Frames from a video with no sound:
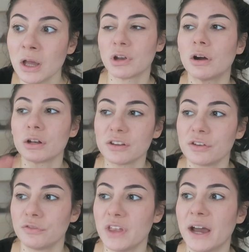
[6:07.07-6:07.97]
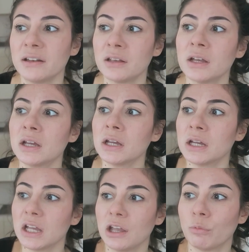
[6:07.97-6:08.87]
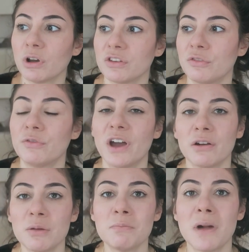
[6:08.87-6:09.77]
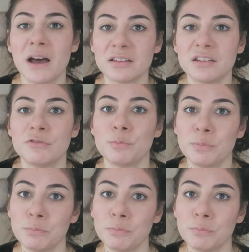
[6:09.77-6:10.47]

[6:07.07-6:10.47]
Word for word: Regardless of that, it was a very massive